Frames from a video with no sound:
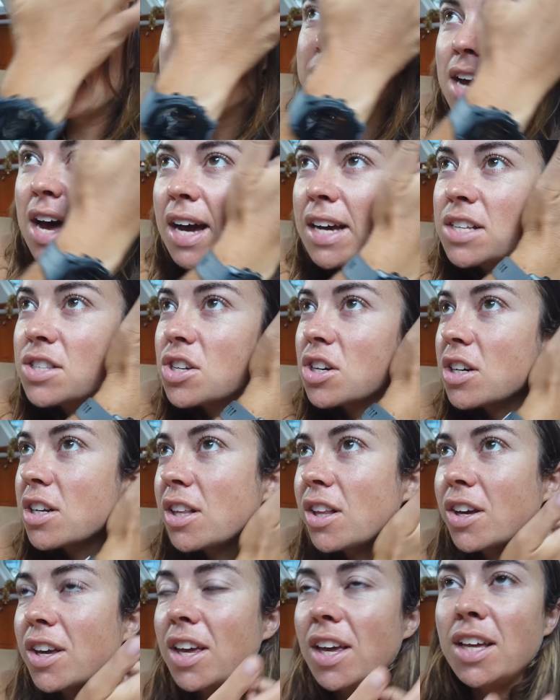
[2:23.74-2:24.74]
as I
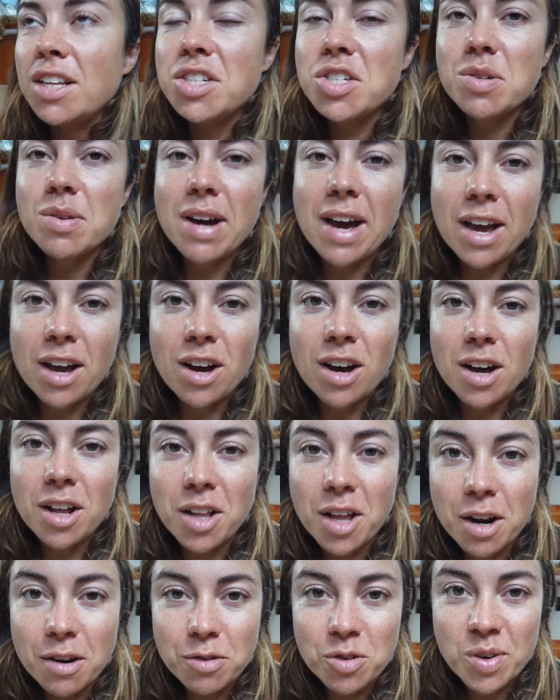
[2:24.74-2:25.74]
started looking into it, I got
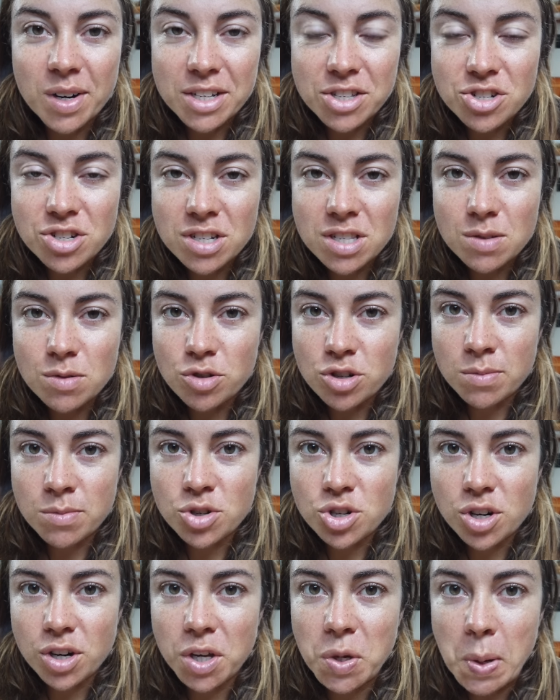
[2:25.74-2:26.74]
a lot of questions, which I'm
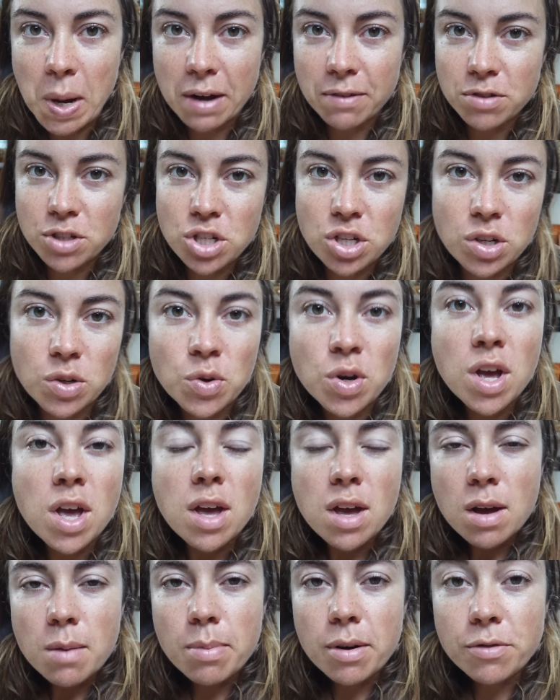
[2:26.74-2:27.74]
sure you have too.
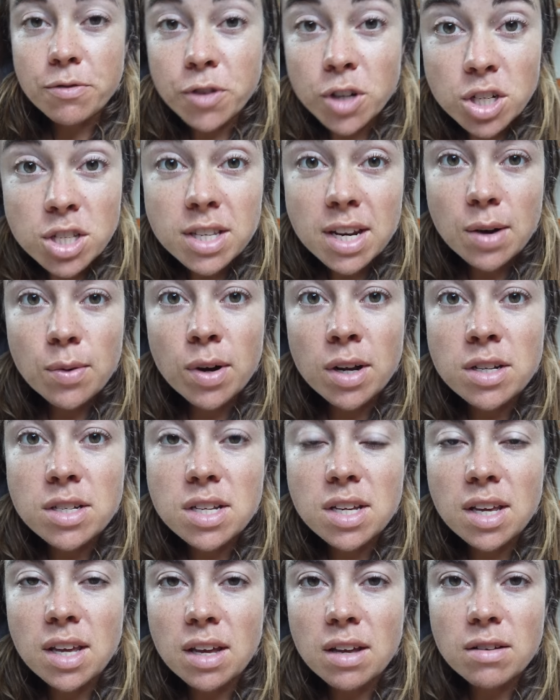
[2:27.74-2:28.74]
But first I want
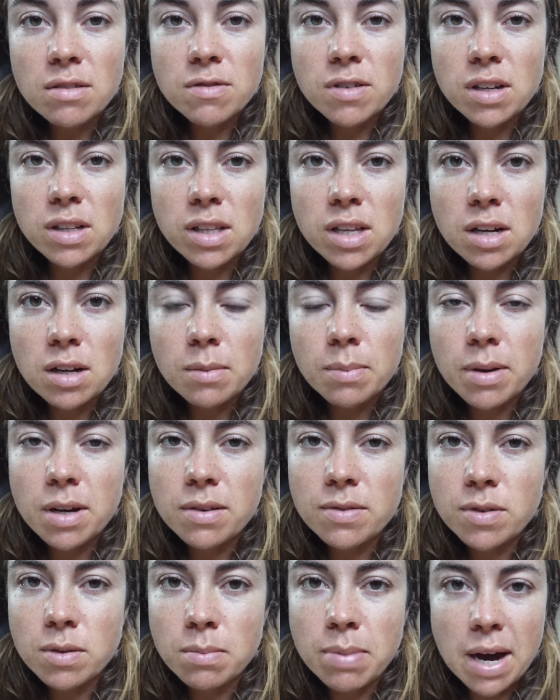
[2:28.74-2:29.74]
to give a little
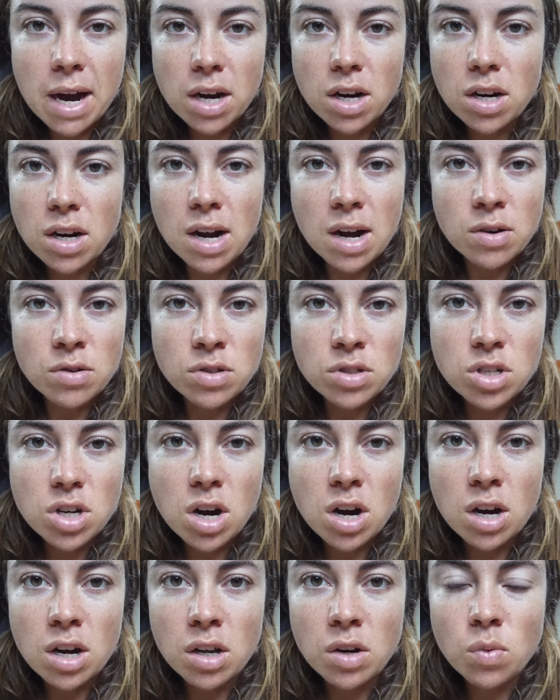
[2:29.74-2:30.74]
bit of a background
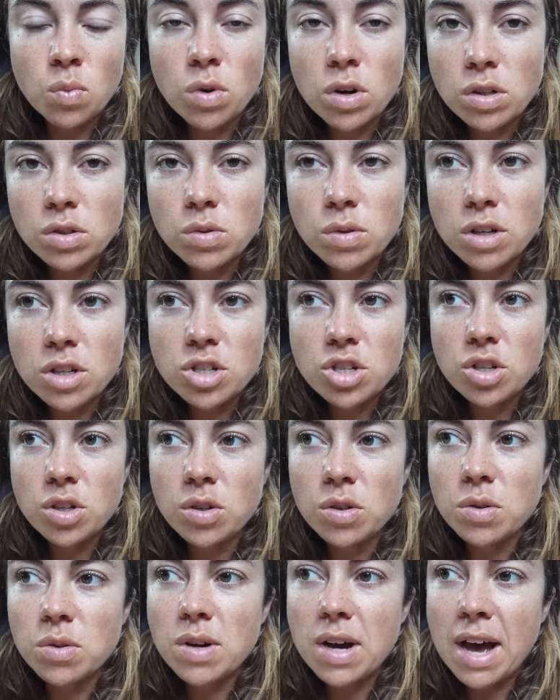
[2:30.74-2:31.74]
on World War
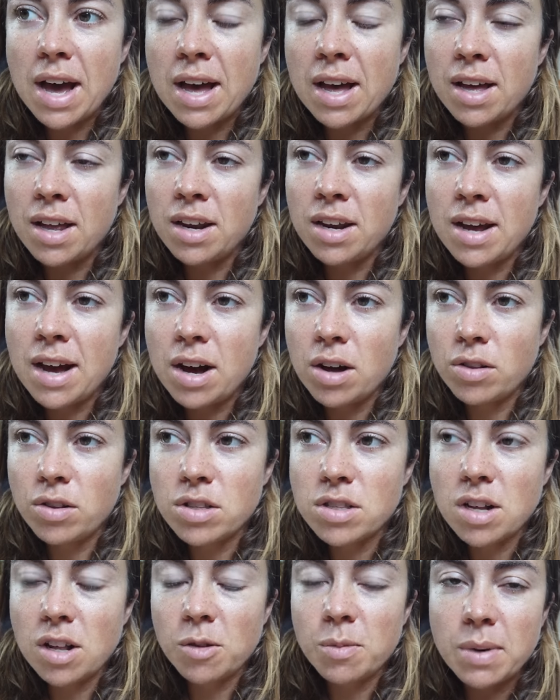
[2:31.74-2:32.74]
II and how
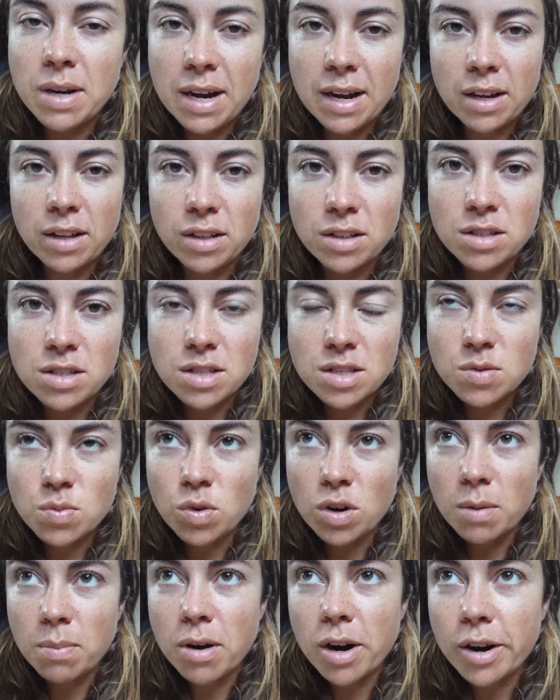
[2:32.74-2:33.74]
the Solomon
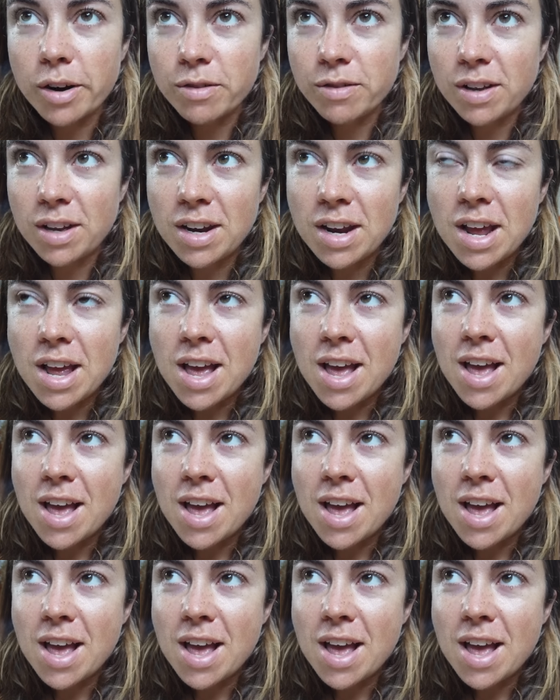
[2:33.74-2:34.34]
Islands were a part of it.